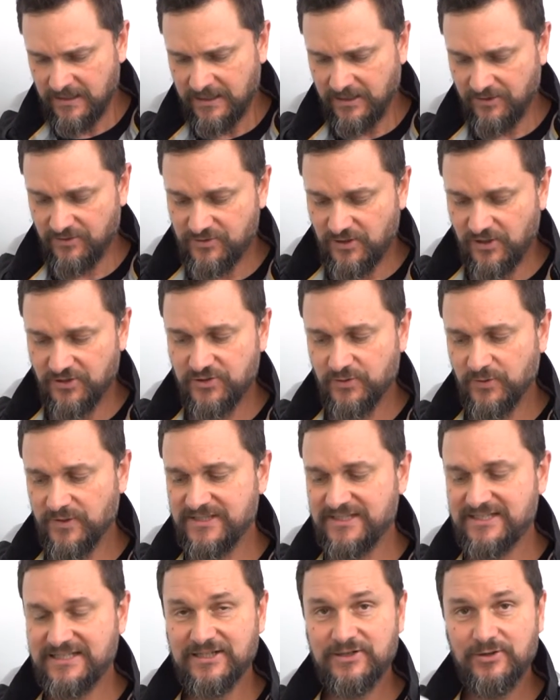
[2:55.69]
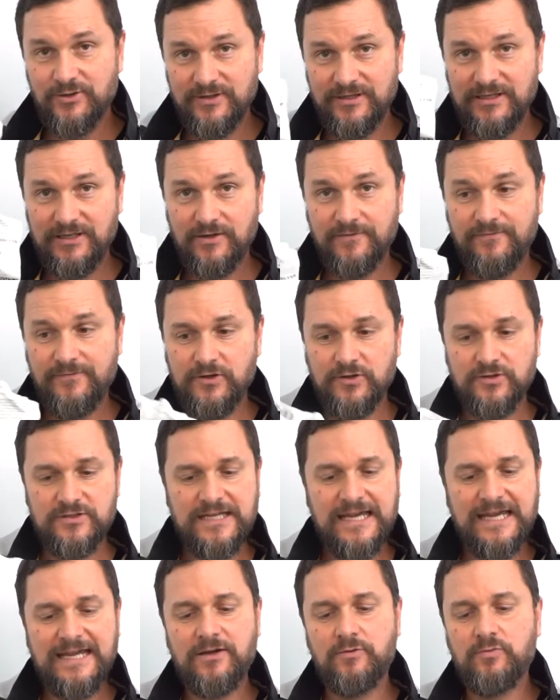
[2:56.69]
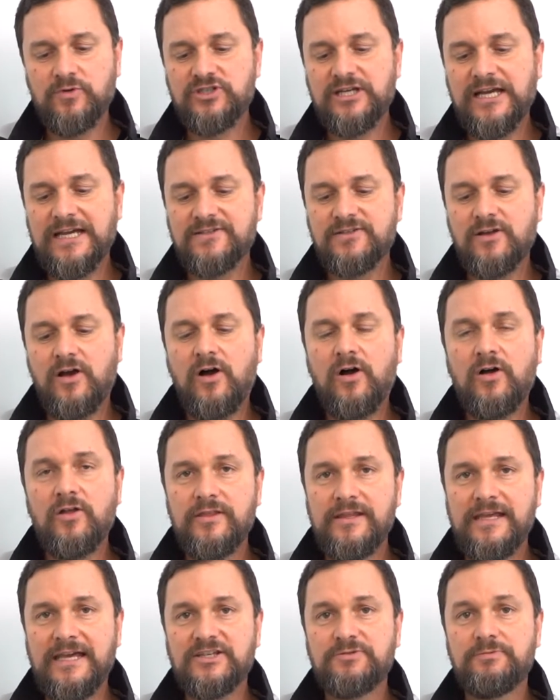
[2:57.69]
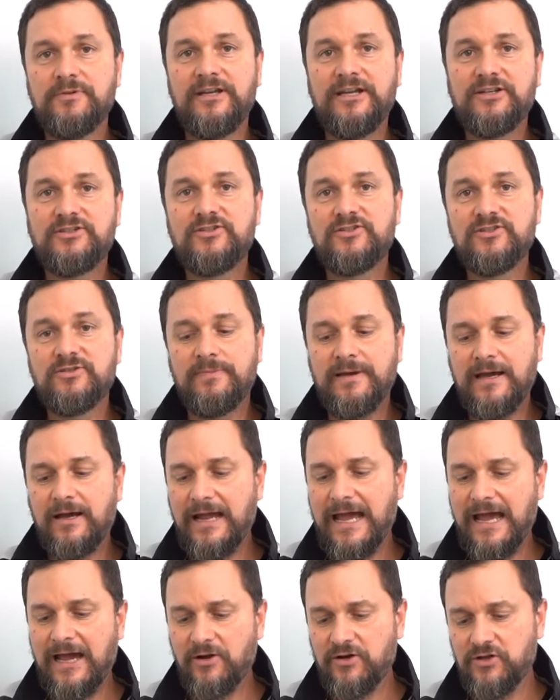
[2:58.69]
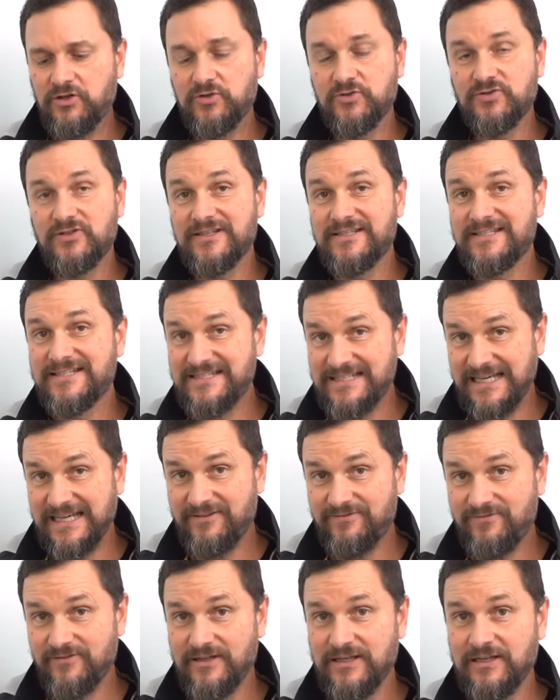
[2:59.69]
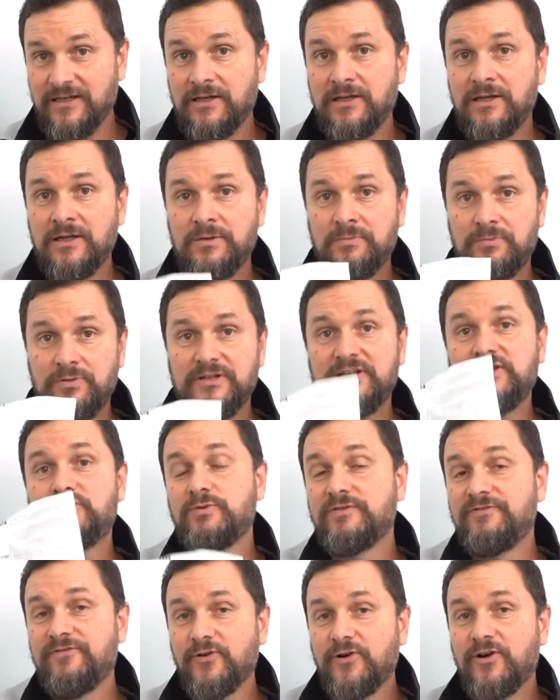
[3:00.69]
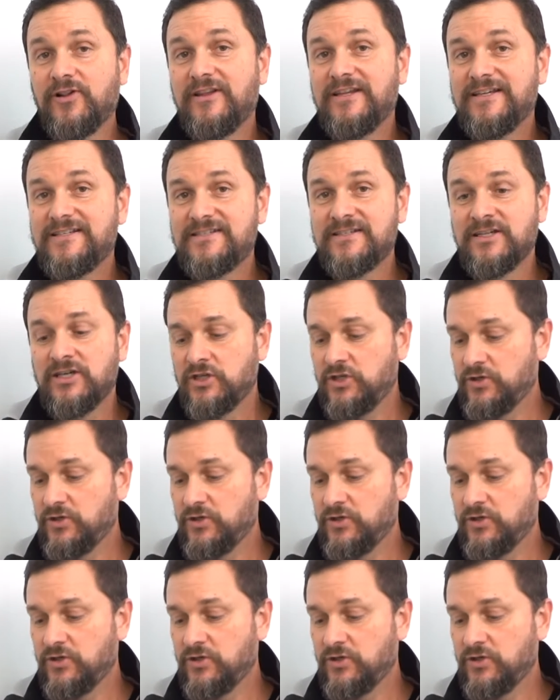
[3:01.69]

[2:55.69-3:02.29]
Now there's also a sticker in here for your tank which has all the explanations about how to use it safely. Please refer to this.